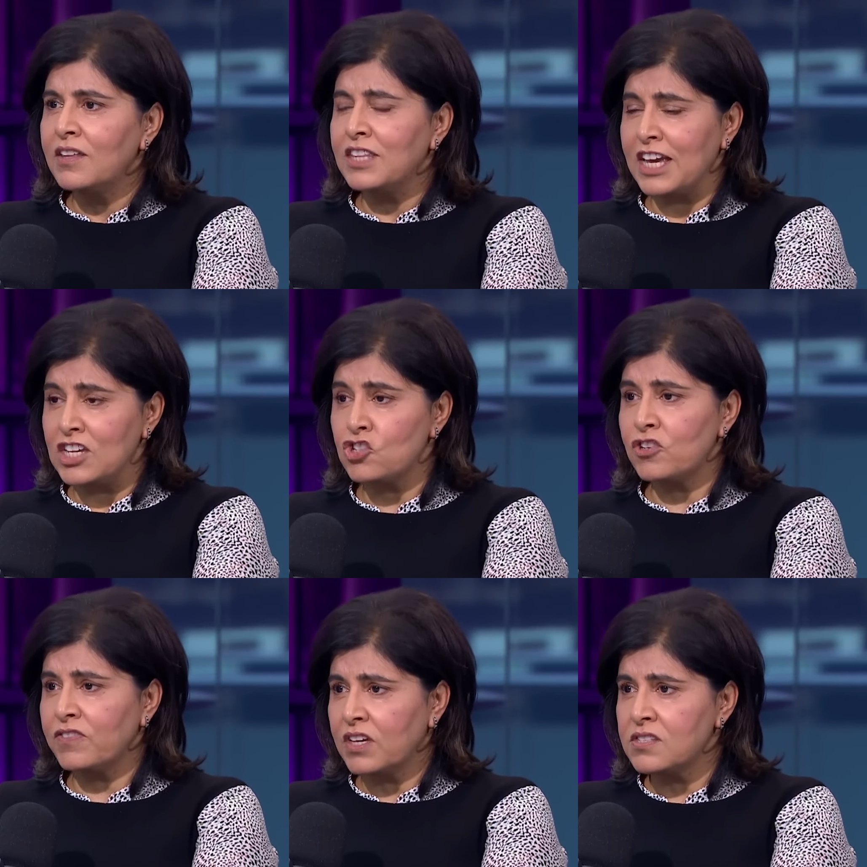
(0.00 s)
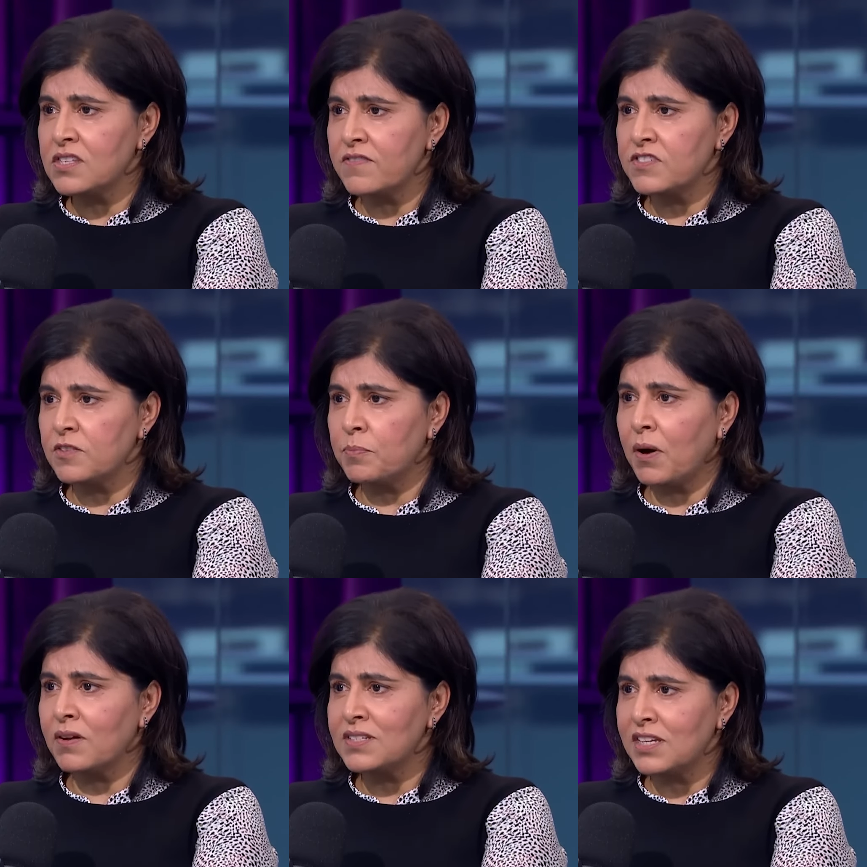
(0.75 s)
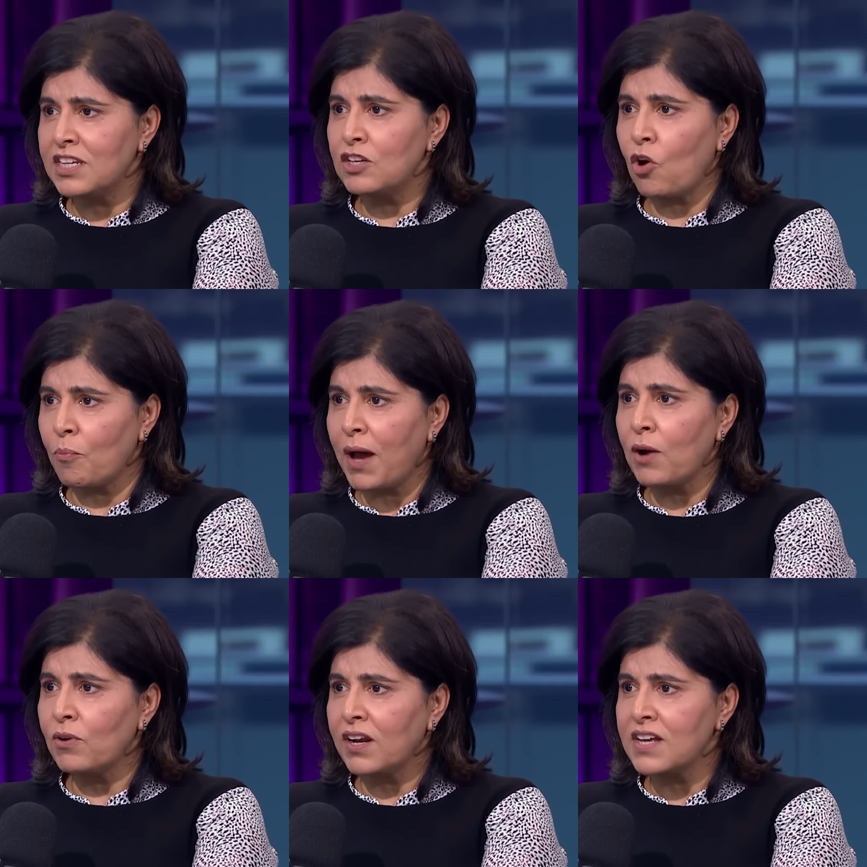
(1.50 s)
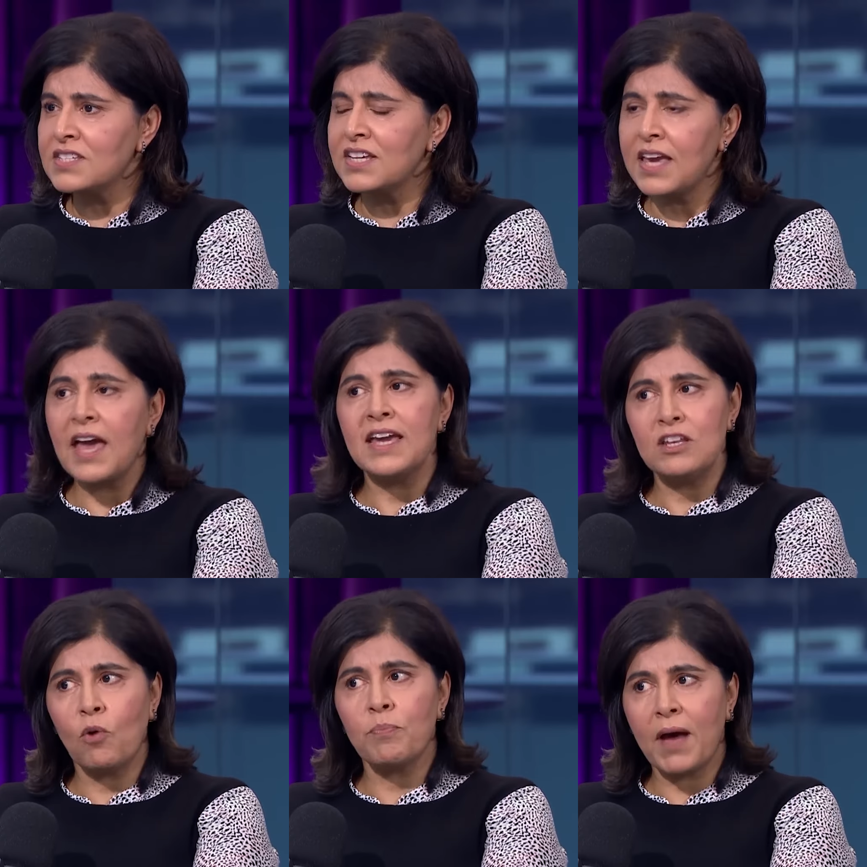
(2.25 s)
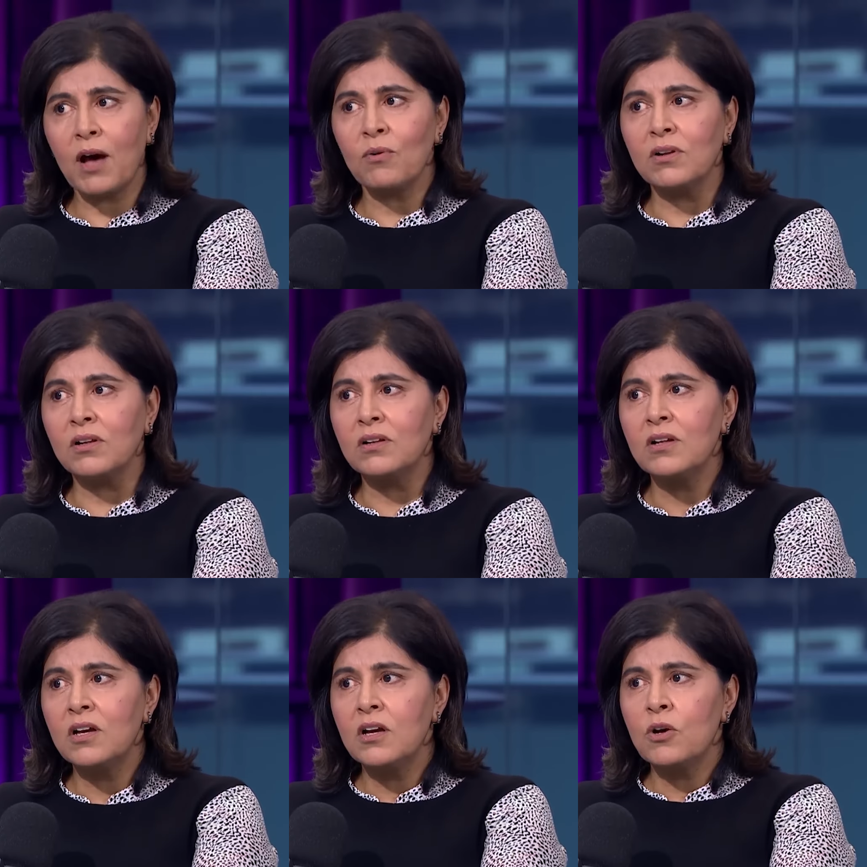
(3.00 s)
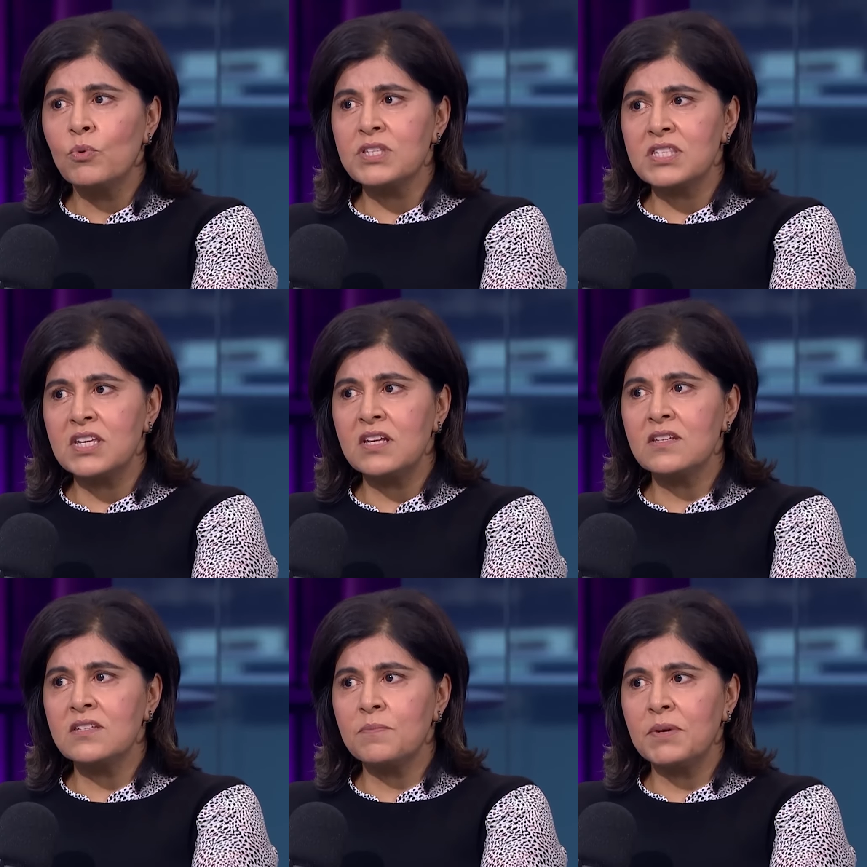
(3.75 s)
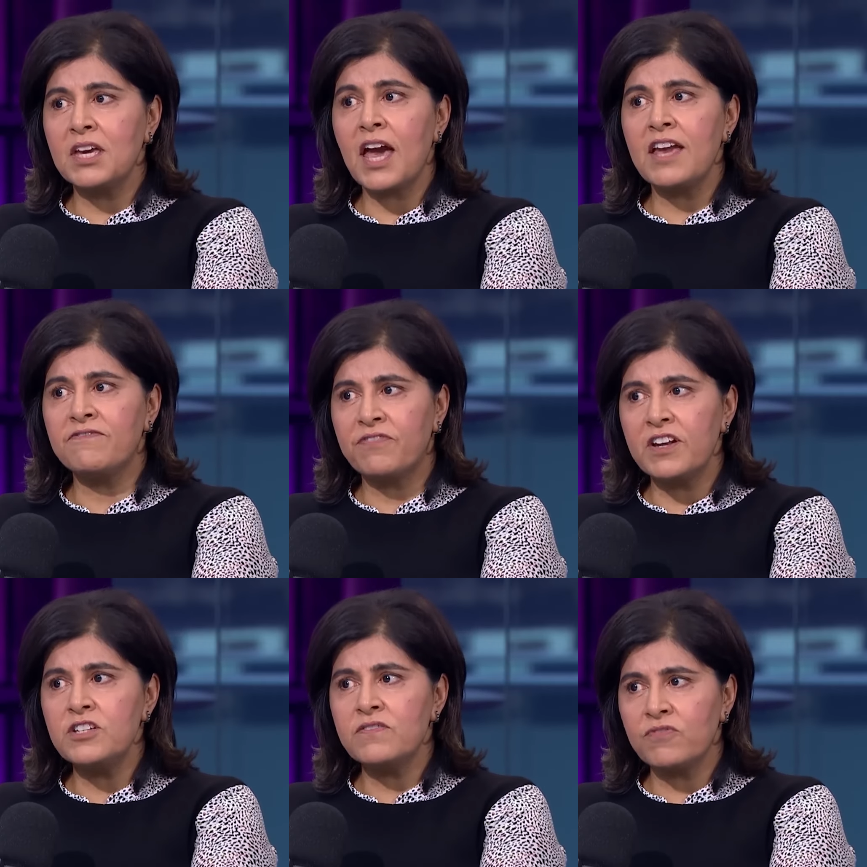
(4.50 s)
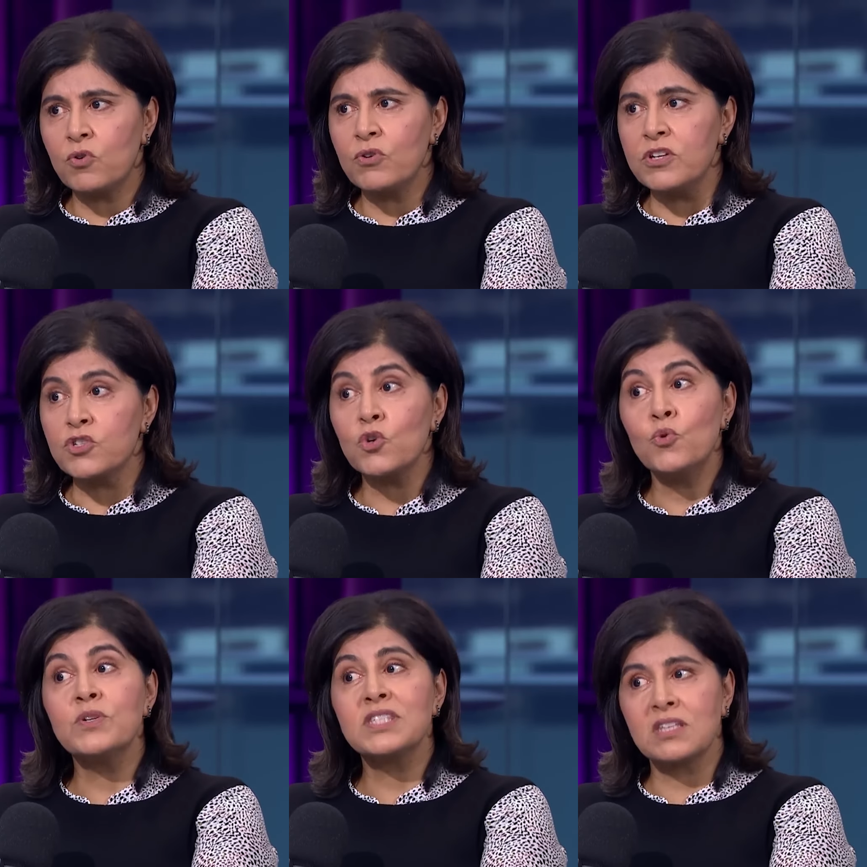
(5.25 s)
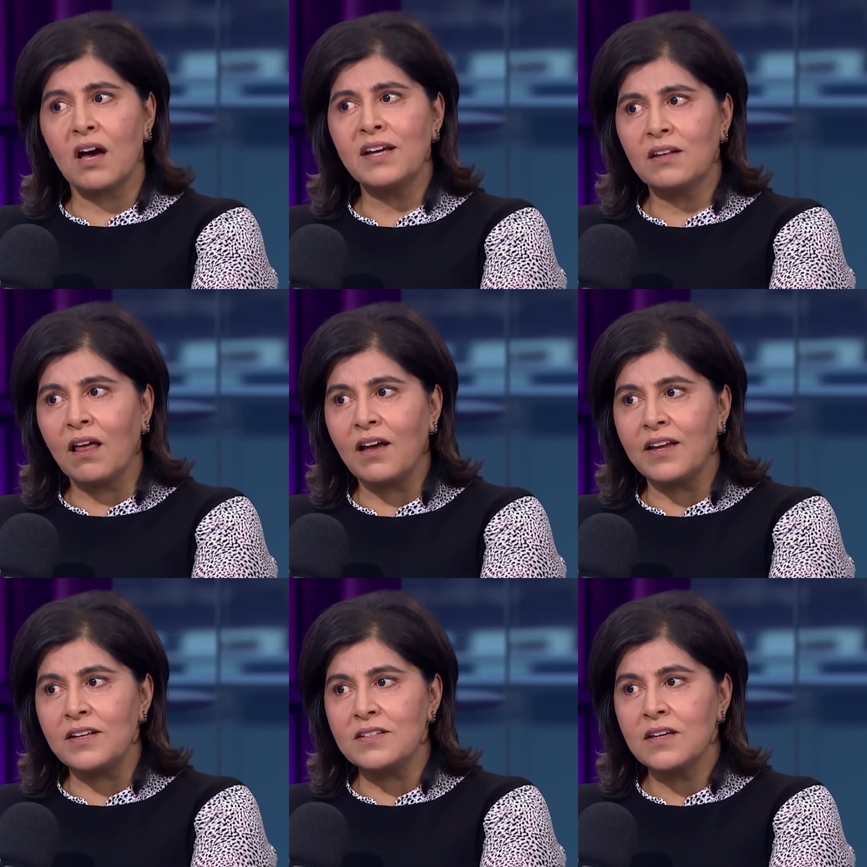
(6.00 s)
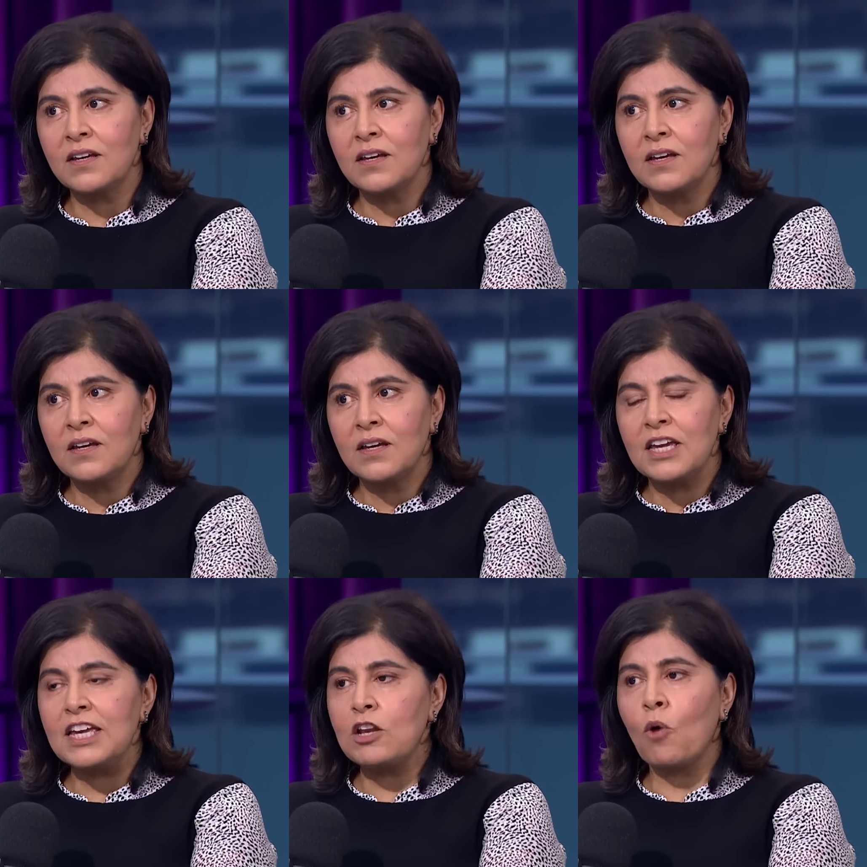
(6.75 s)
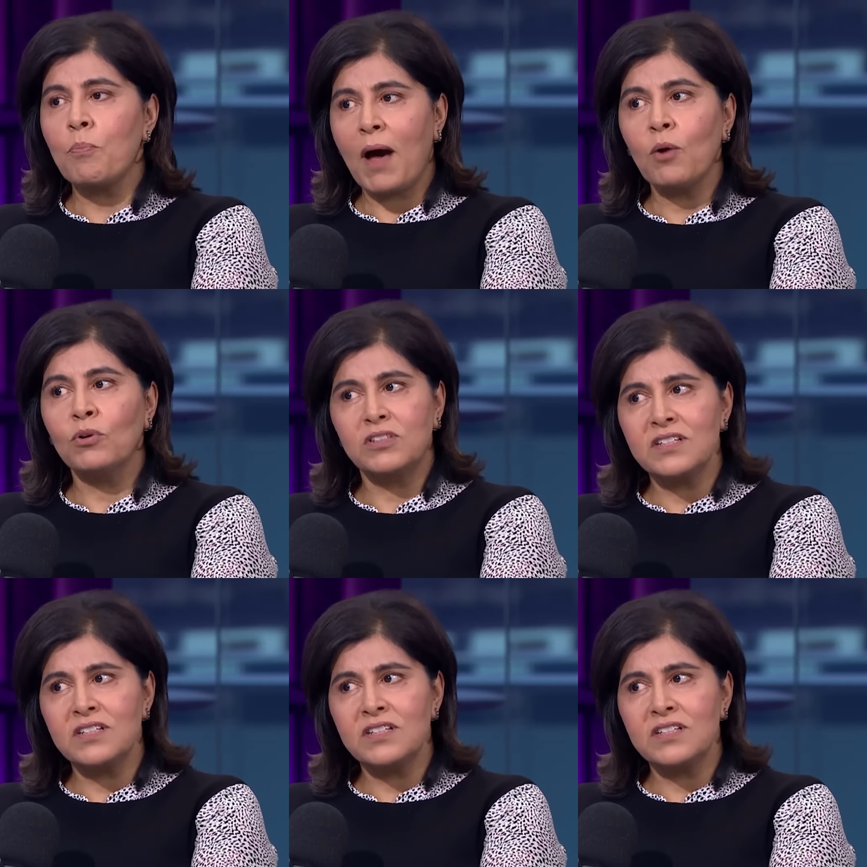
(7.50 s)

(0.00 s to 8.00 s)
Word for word: the history of the Conservative Party and Enoch Powell, and I say, yeah, Enoch Powell was seen to be a fringe voice who was sidelined. Enoch Powell